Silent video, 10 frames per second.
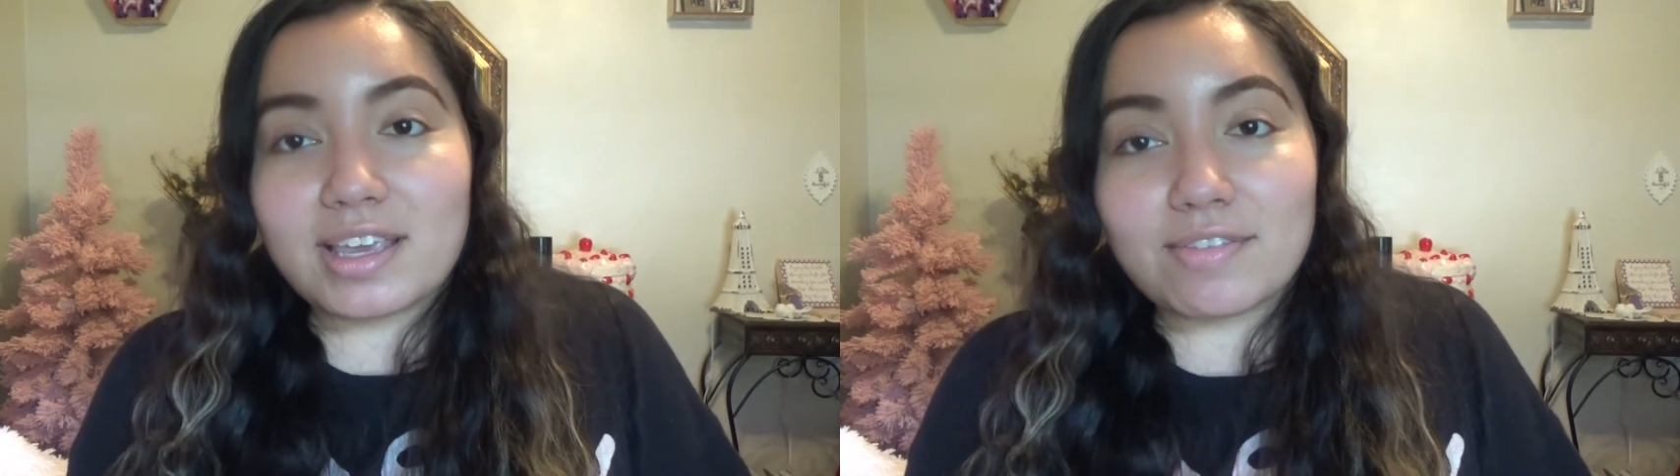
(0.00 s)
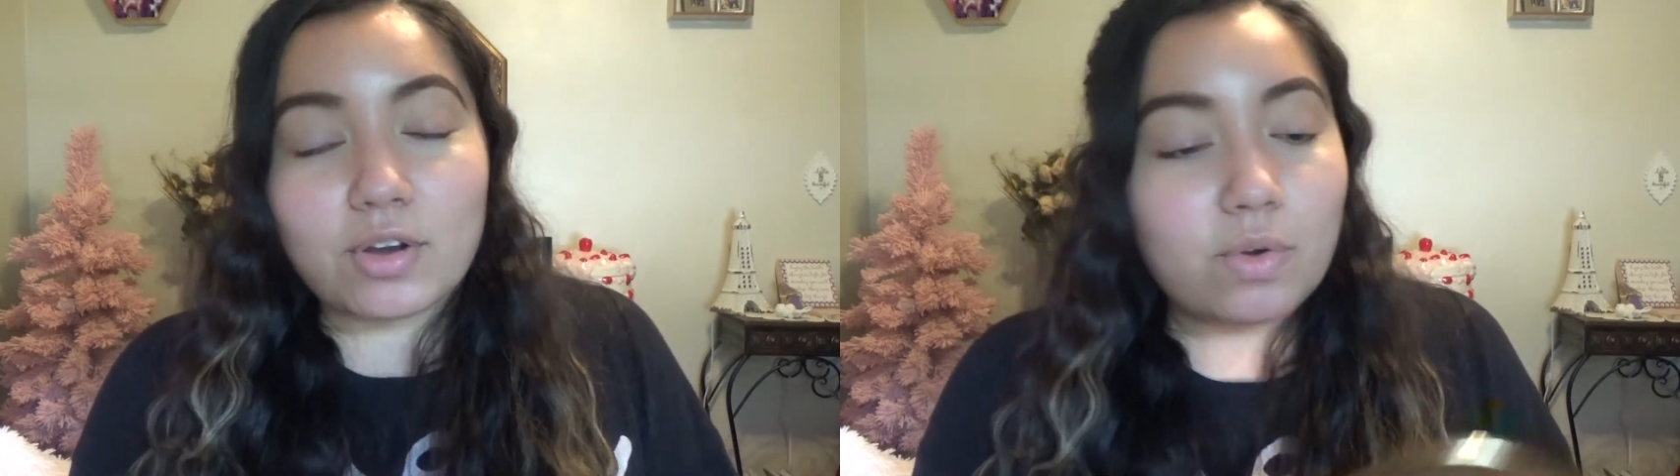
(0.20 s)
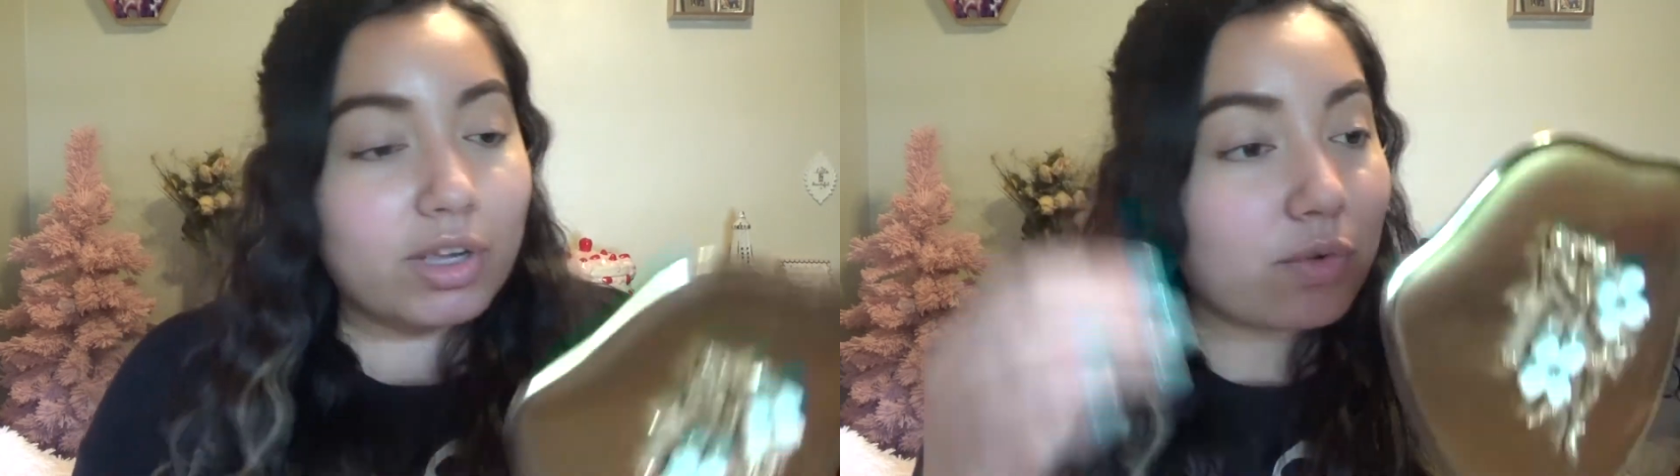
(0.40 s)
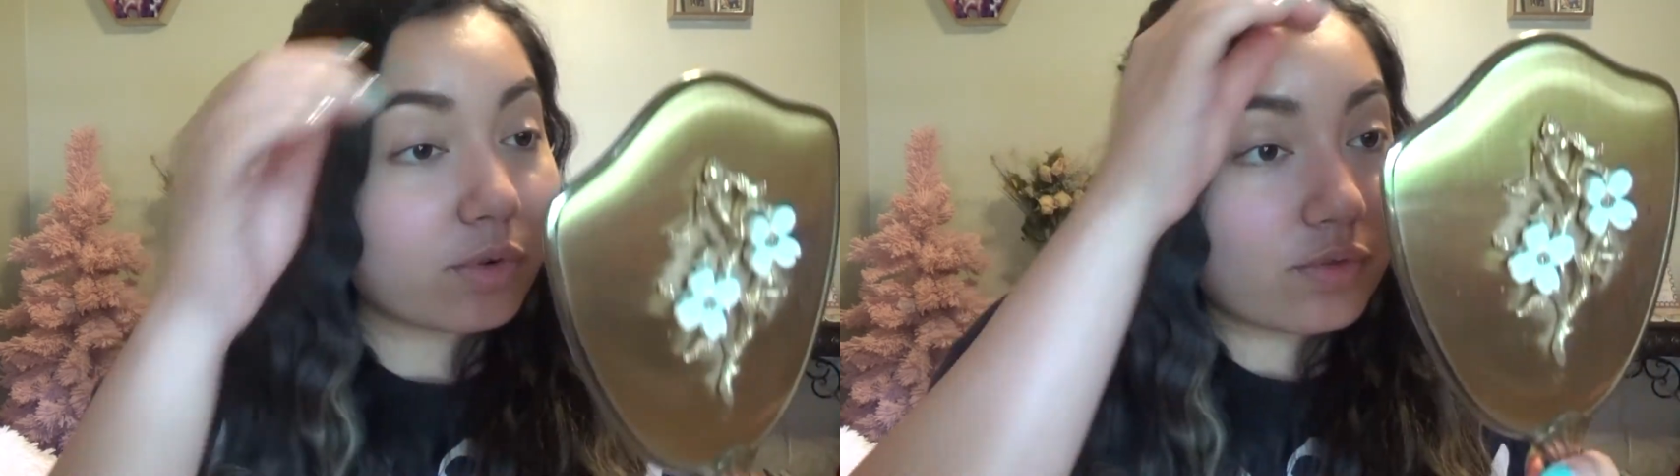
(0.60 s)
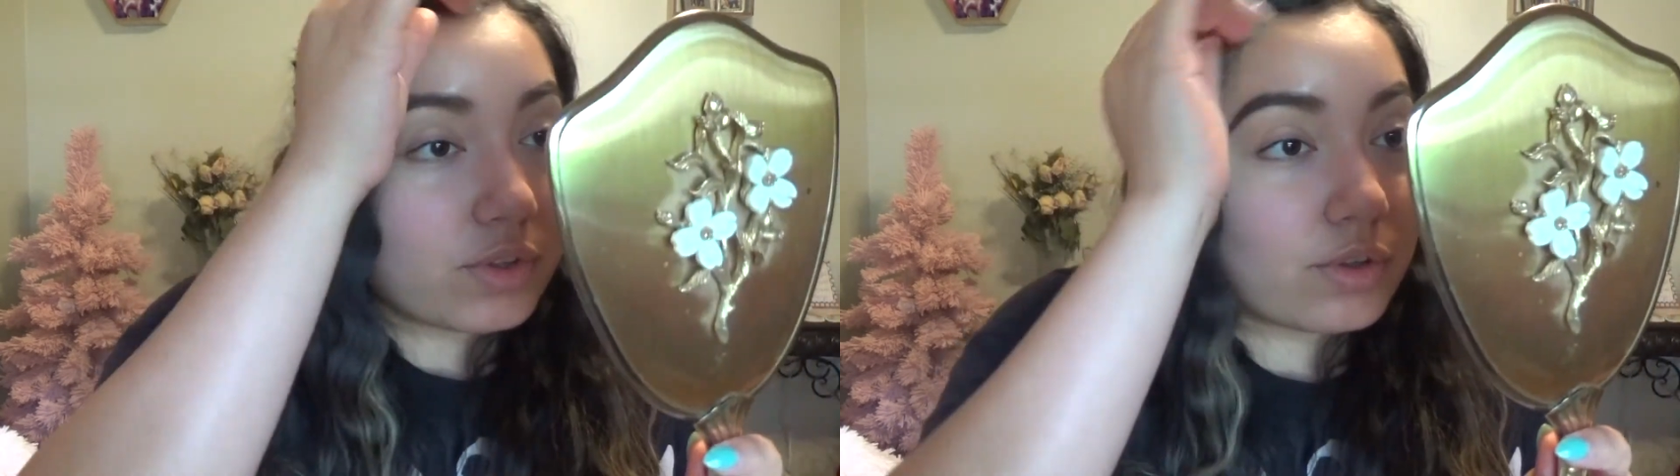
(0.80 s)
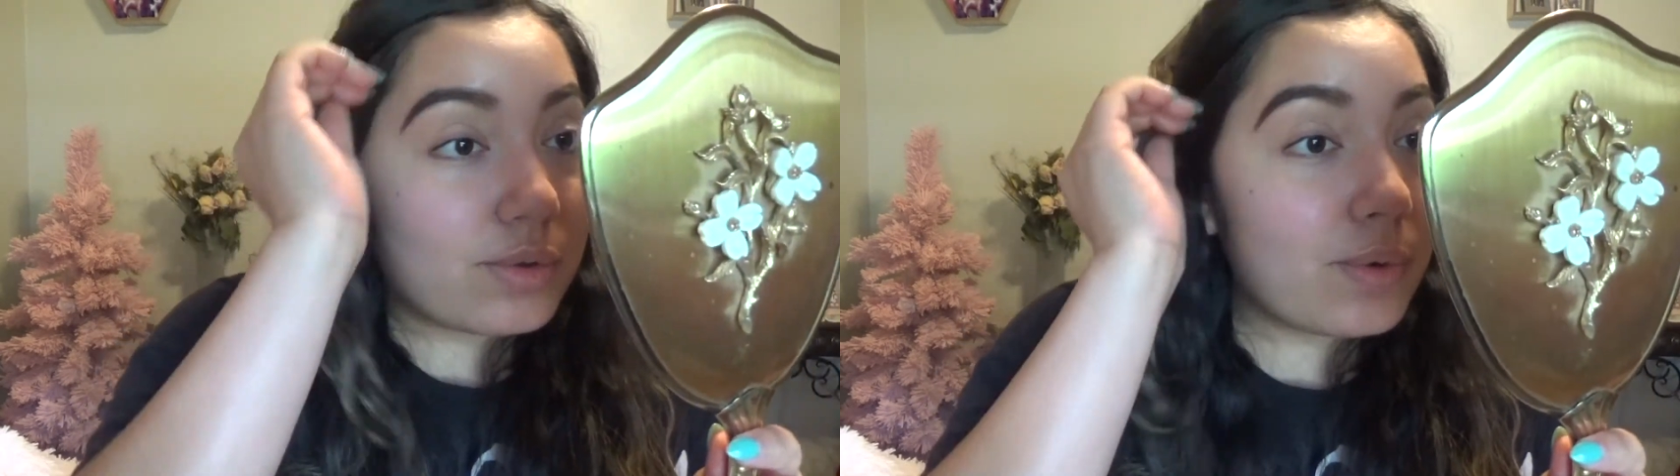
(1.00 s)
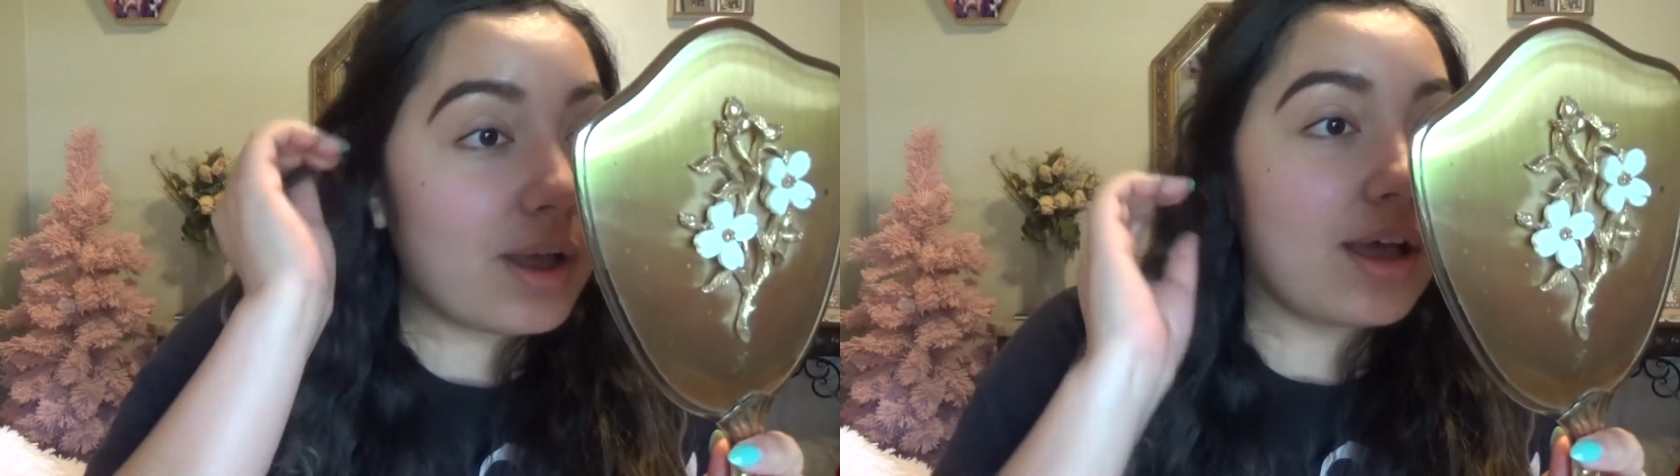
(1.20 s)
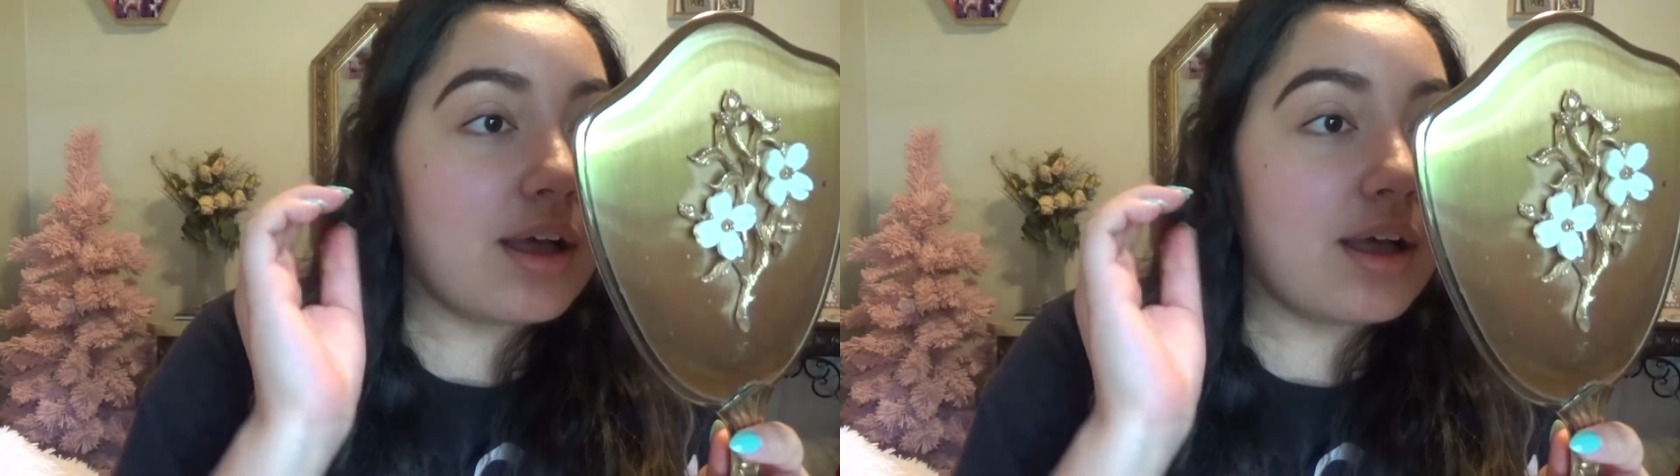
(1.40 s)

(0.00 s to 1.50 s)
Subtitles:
give a quick review.